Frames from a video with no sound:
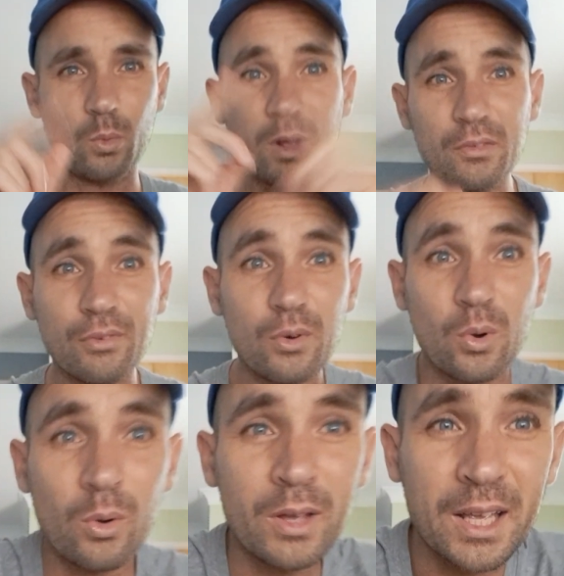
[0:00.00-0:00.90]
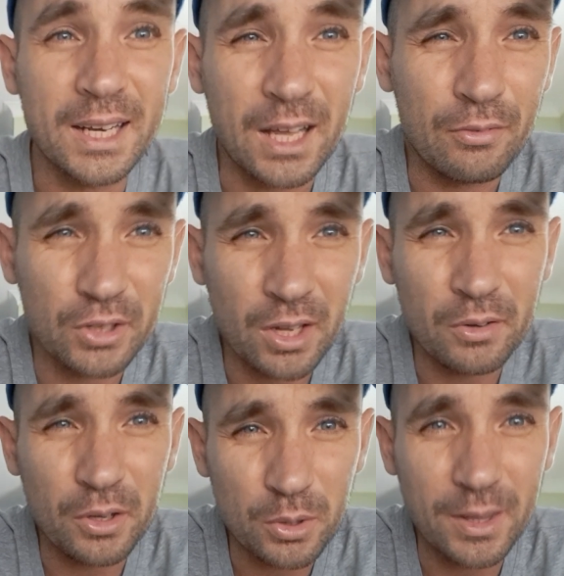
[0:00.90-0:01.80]
1 4. Now, if you
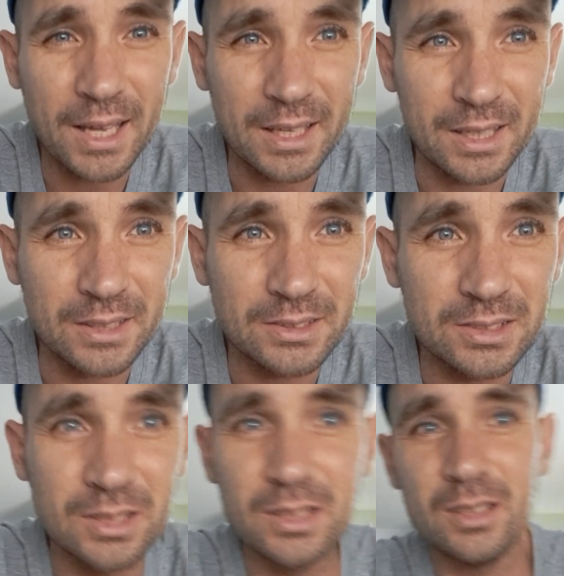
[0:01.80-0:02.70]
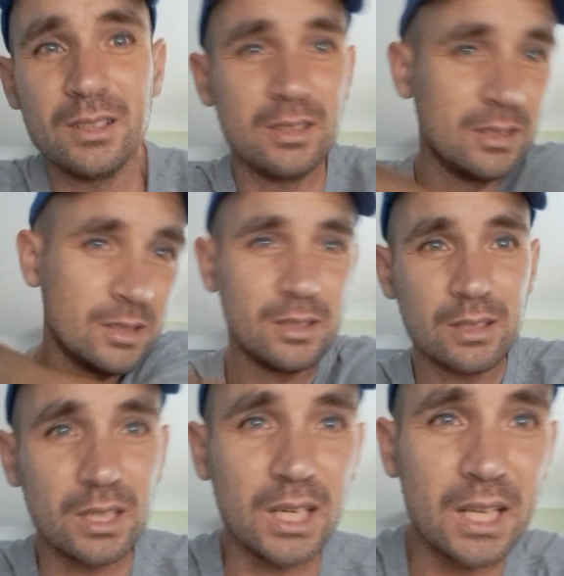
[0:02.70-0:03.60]
don't know who that is,
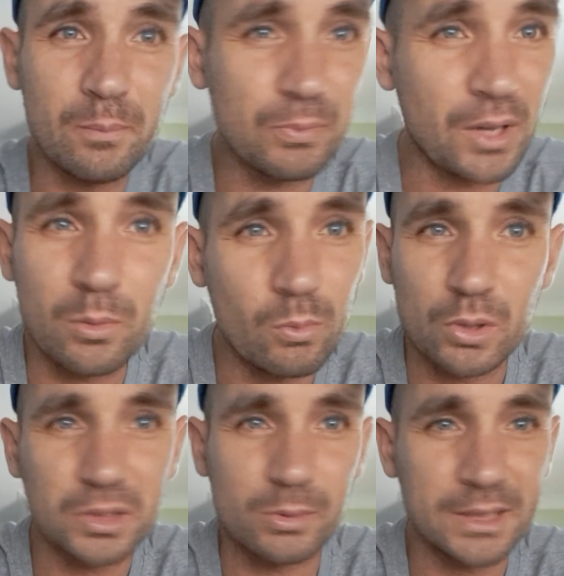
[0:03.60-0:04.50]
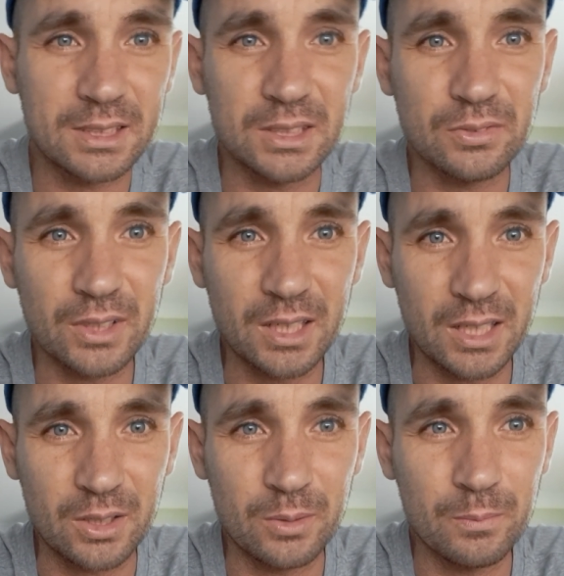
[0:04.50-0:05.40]
leak, don't watch the rest of this
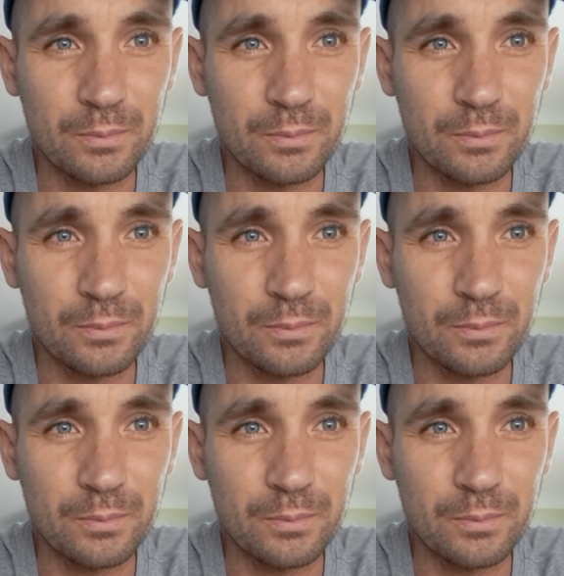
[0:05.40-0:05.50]
video.